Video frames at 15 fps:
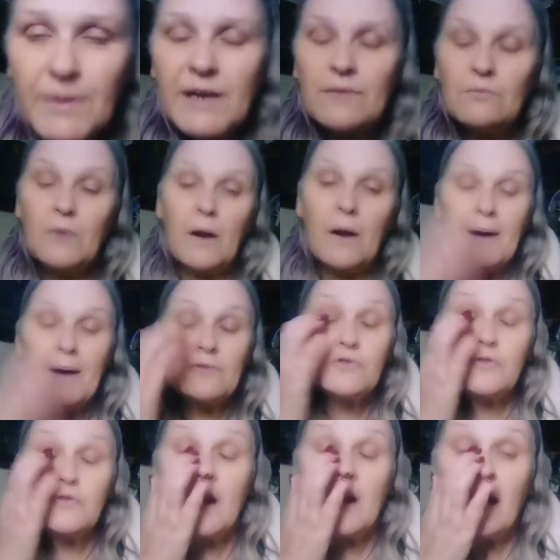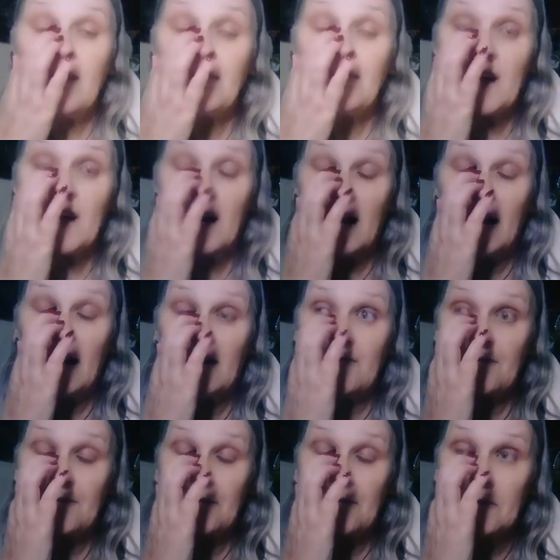what about doing half and
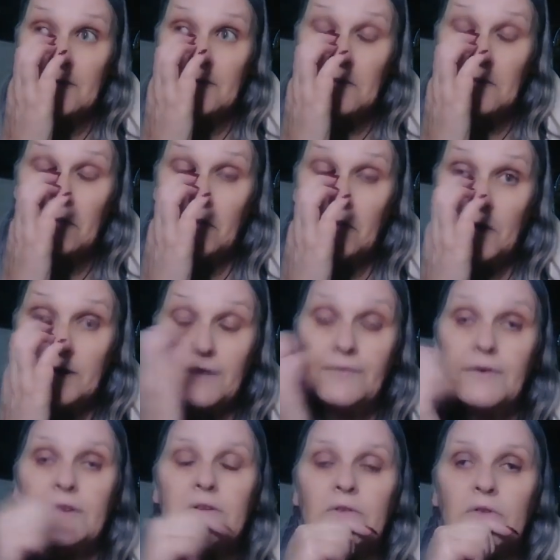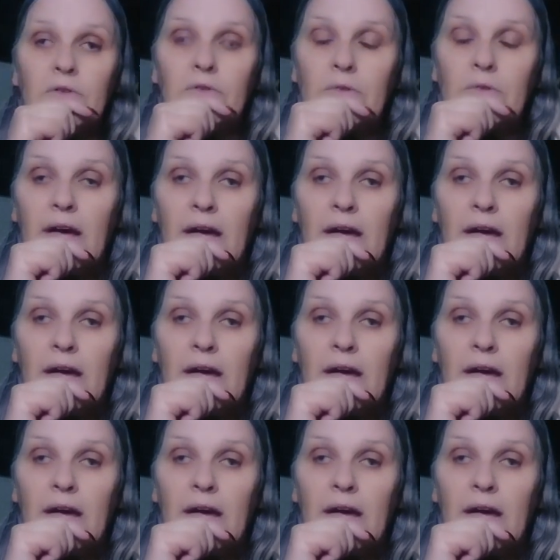half? What if we do,